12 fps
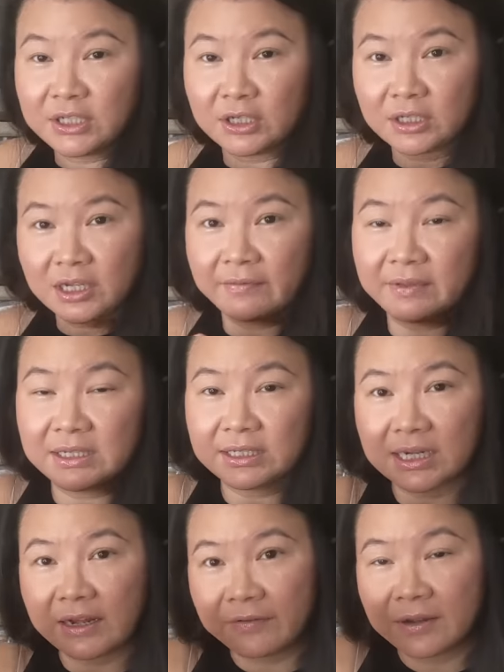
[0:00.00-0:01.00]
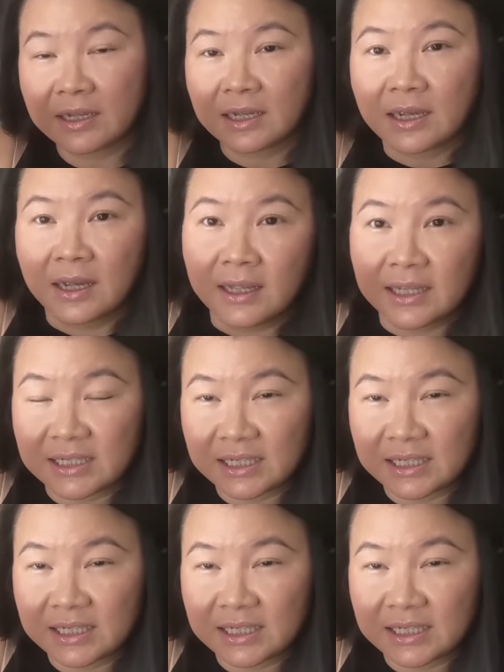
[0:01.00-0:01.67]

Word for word: She also gave this stuff. This